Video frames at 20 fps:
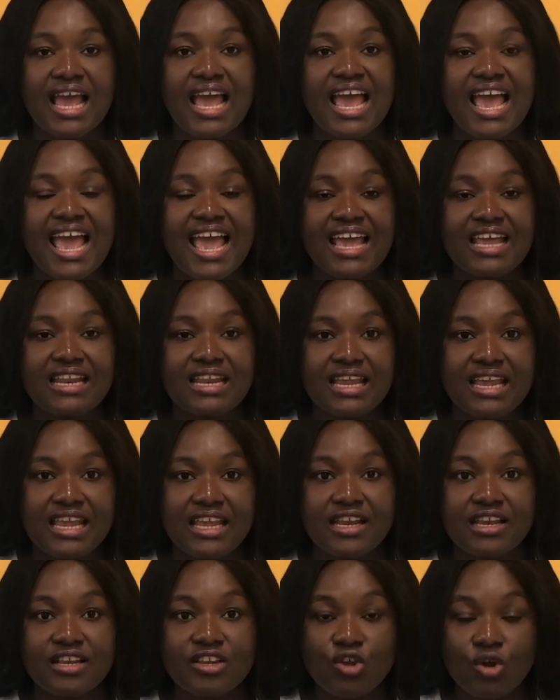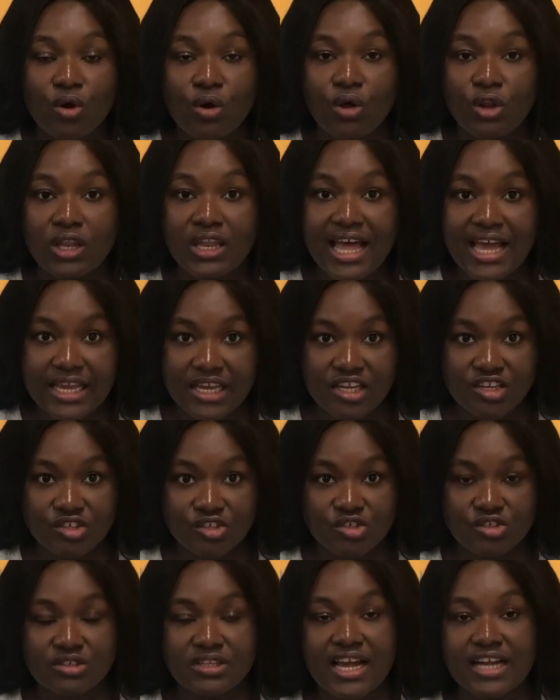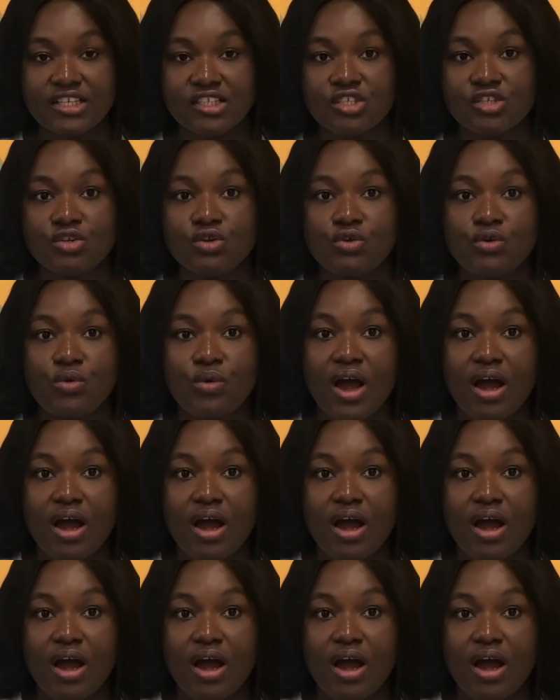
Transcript: And in your luggage that you are